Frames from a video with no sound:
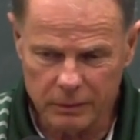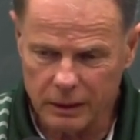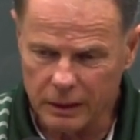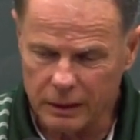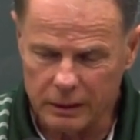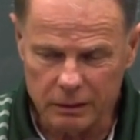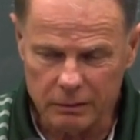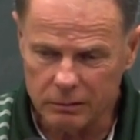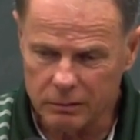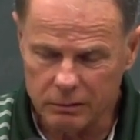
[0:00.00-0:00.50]

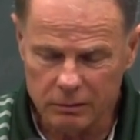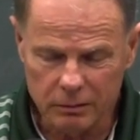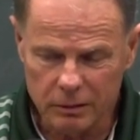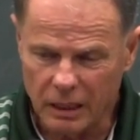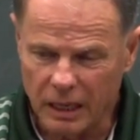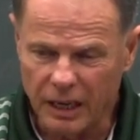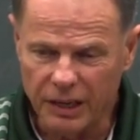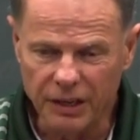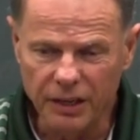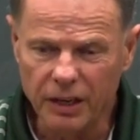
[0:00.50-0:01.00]

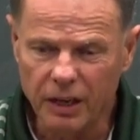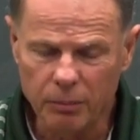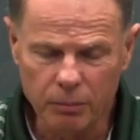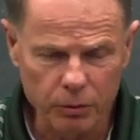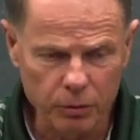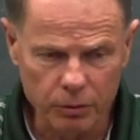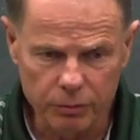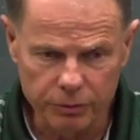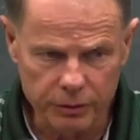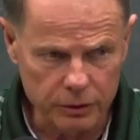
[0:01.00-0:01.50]
a
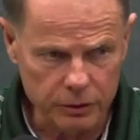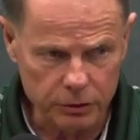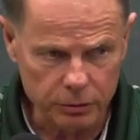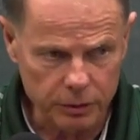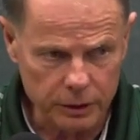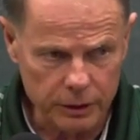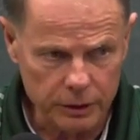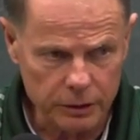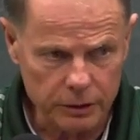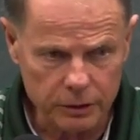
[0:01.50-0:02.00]
number of
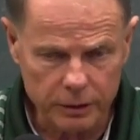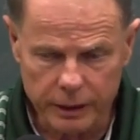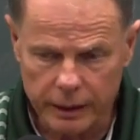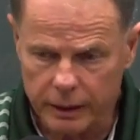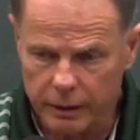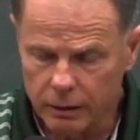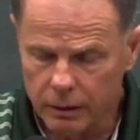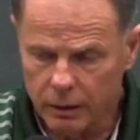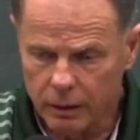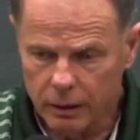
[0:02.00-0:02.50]
injuries,
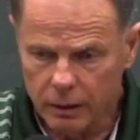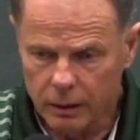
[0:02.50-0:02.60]
that